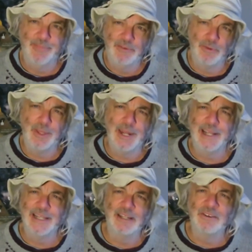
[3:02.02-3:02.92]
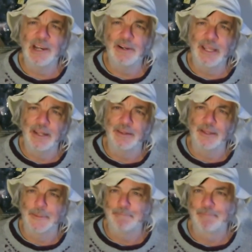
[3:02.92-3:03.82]
so that I can interrogate
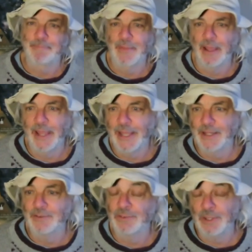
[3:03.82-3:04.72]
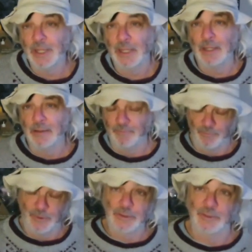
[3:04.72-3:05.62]
them and see,
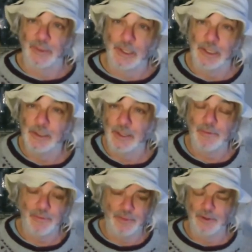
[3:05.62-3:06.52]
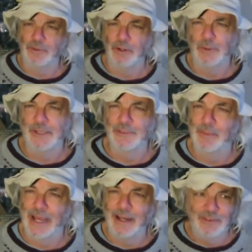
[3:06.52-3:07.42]
first of all, if their stories
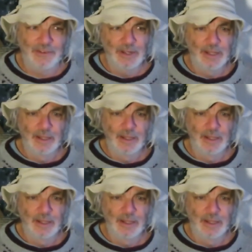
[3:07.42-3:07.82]
match.